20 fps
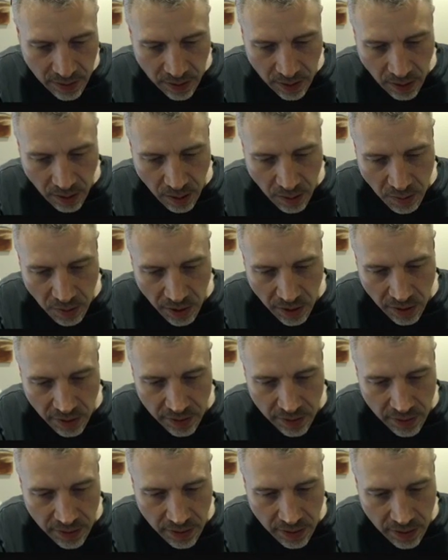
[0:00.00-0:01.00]

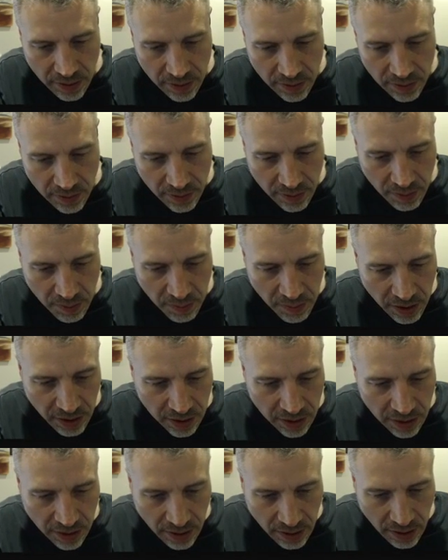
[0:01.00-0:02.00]
oblong things or something
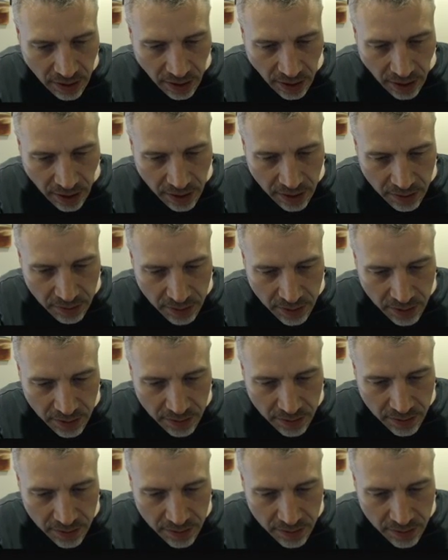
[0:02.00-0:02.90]
like that. I don't know.